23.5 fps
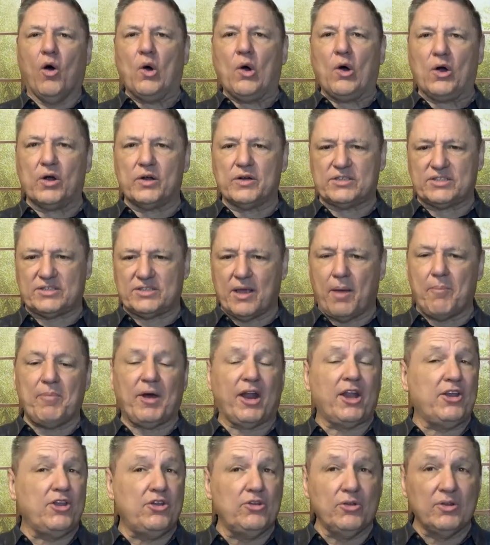or
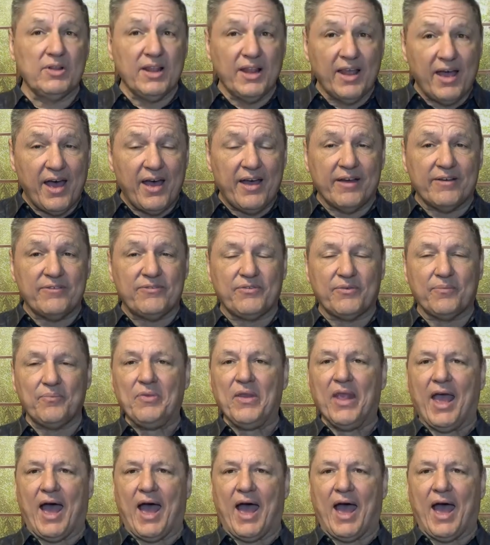somebody you love,